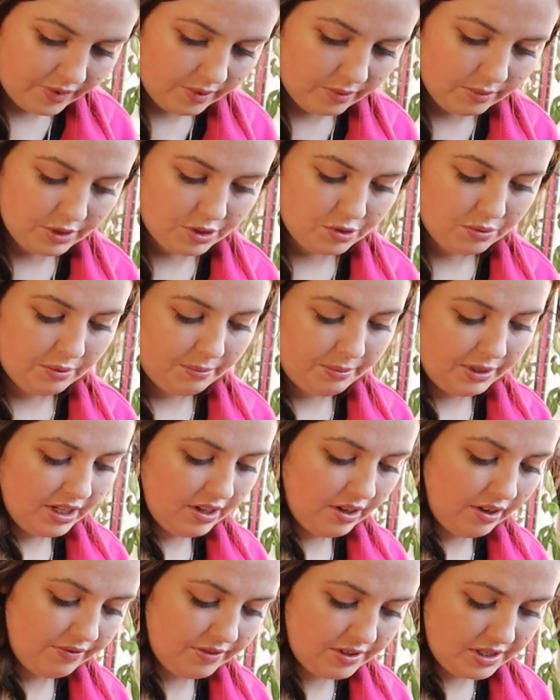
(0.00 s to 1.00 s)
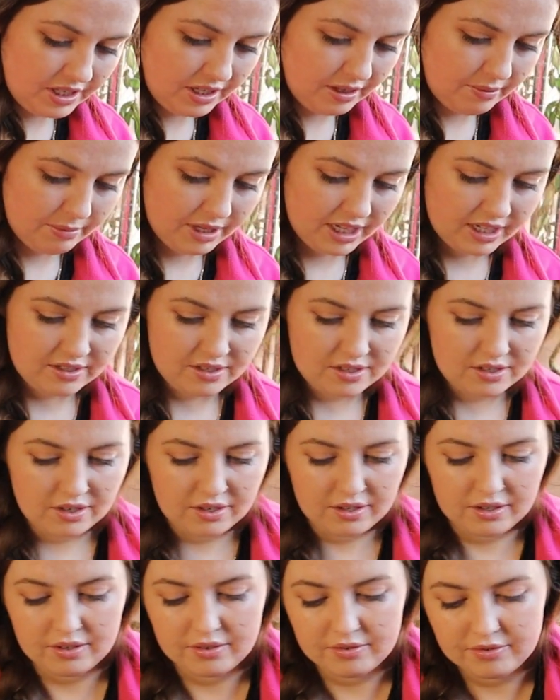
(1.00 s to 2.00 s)
which will be obviously a mix
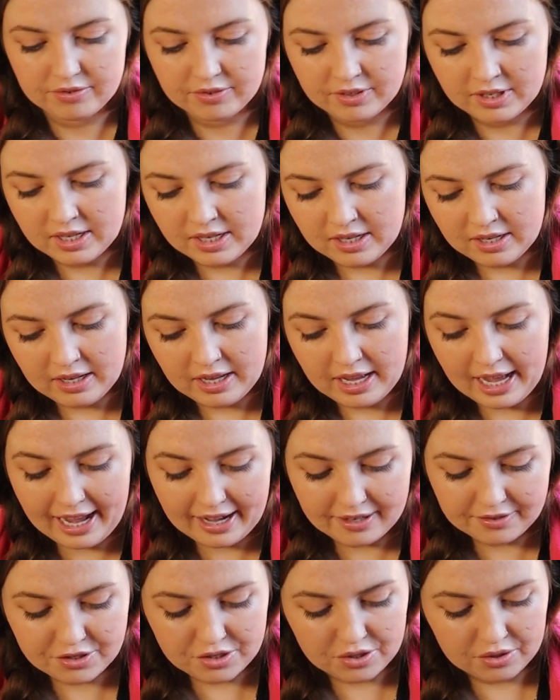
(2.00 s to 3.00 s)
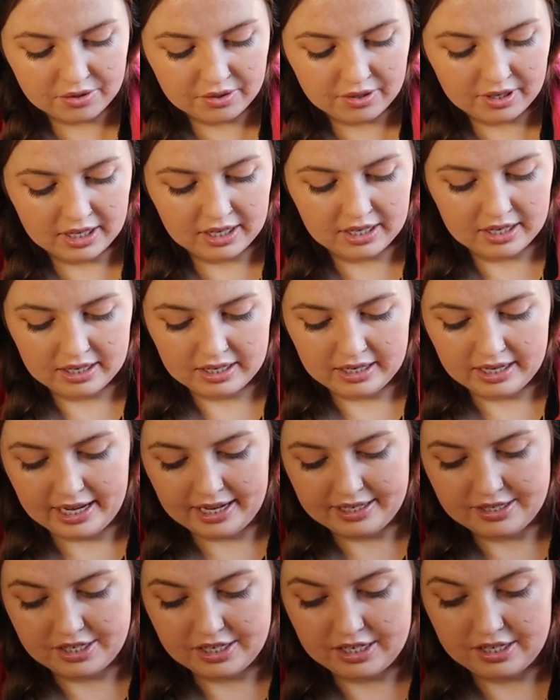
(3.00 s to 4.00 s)
of outdoor
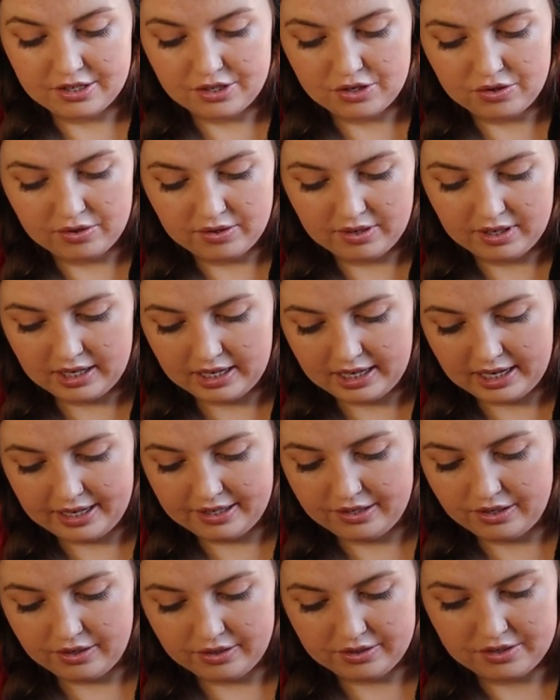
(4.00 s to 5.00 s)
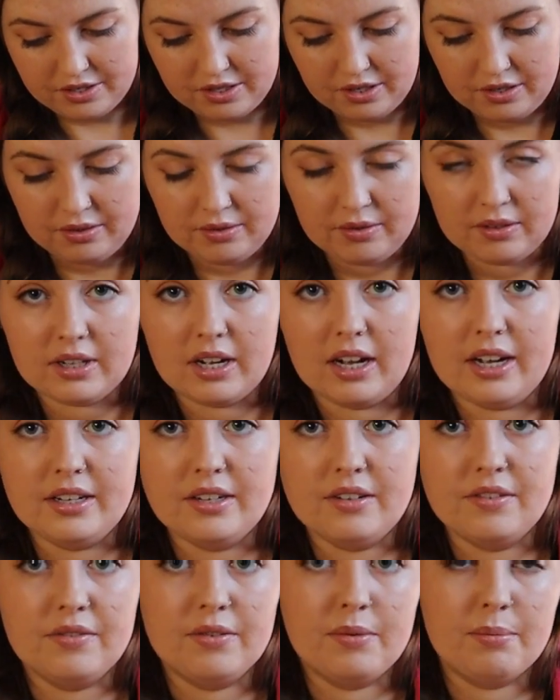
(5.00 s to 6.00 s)
and indoor, and also
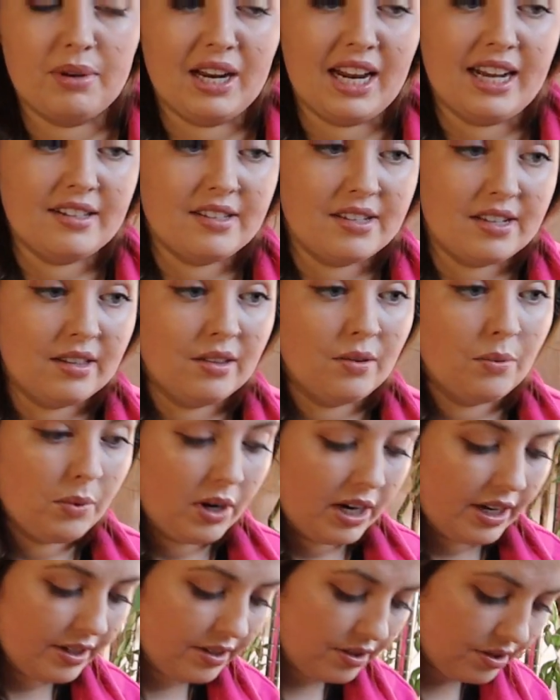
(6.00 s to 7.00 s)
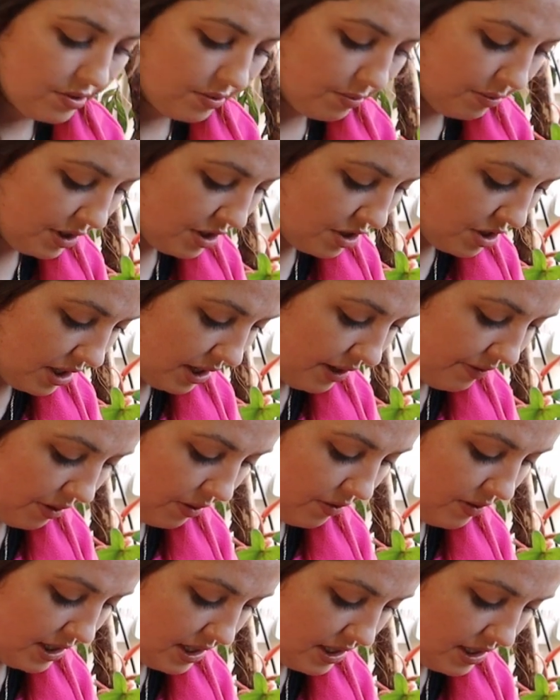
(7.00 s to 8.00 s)
kind of plants in the wild, which I've
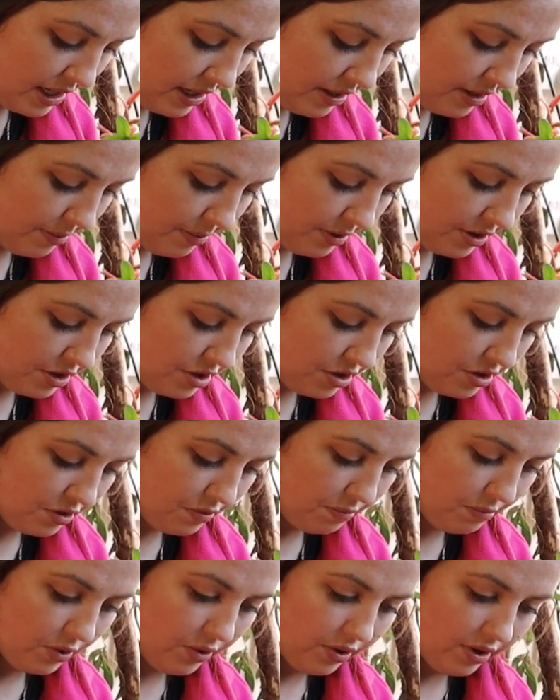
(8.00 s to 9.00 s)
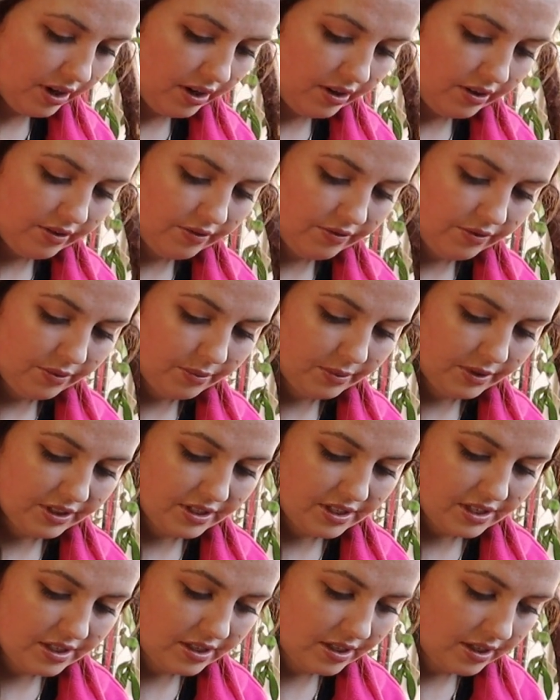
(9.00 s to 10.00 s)
already said I want to do more of
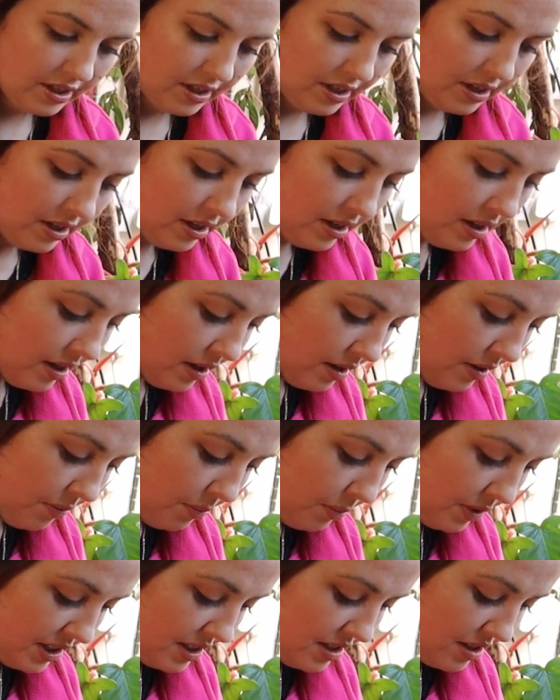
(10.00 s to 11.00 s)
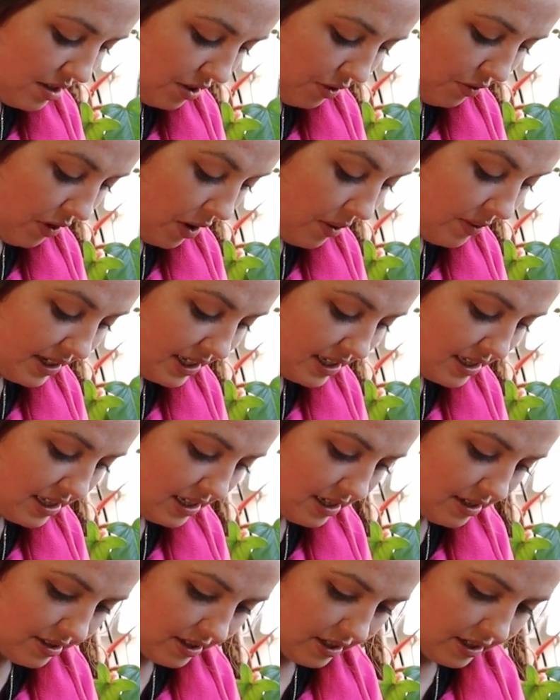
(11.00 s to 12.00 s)
once the growing
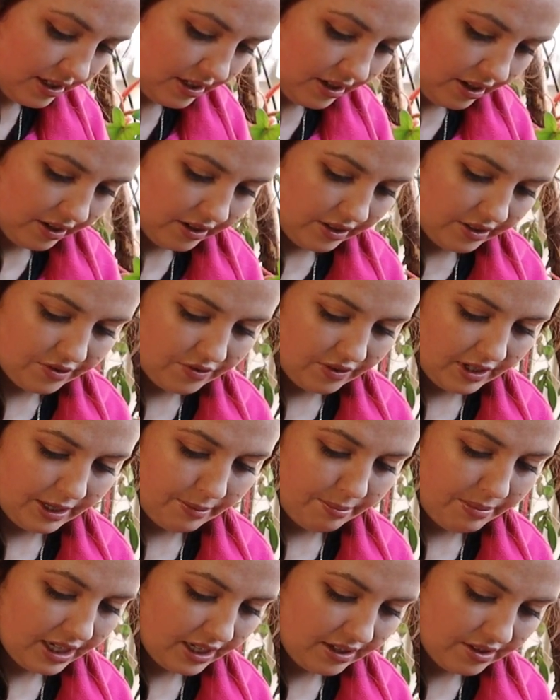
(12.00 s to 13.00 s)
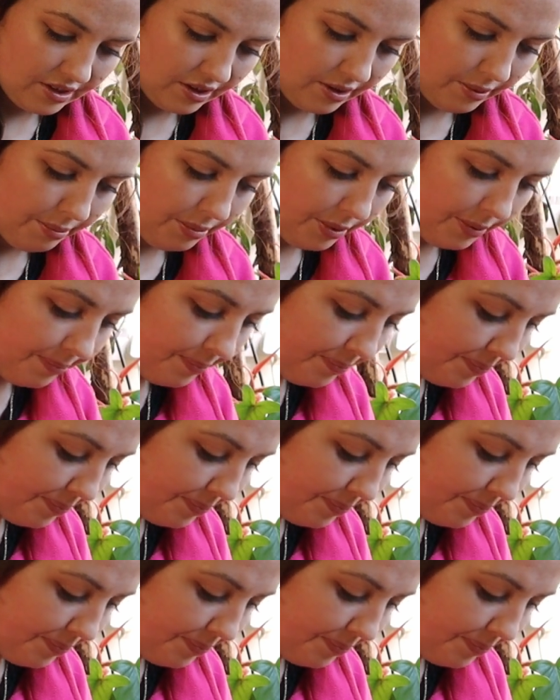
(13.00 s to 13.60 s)
season in Ireland really picks up.